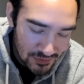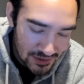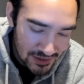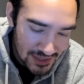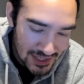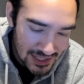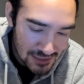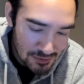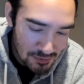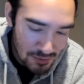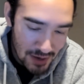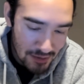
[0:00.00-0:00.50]

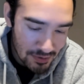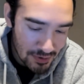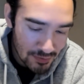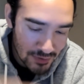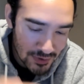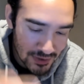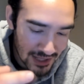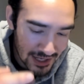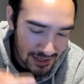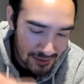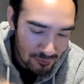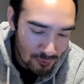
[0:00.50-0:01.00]
That's
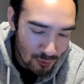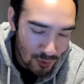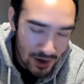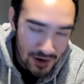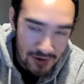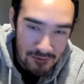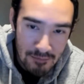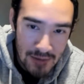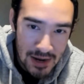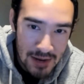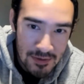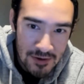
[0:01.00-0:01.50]
probably like
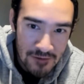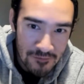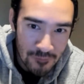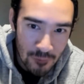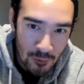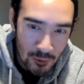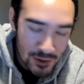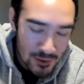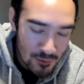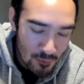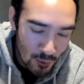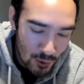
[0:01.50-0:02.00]
what? Maybe
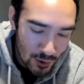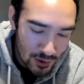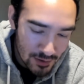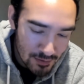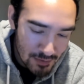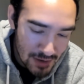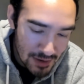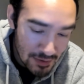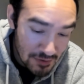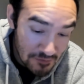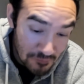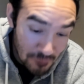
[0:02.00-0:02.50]

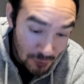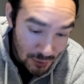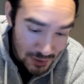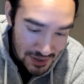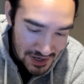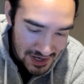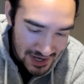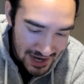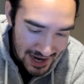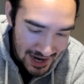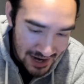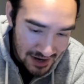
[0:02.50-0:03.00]
41, maybe
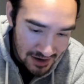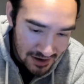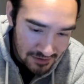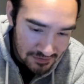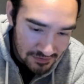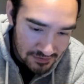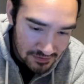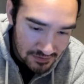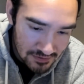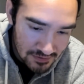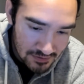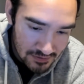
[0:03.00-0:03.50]
40 and a half.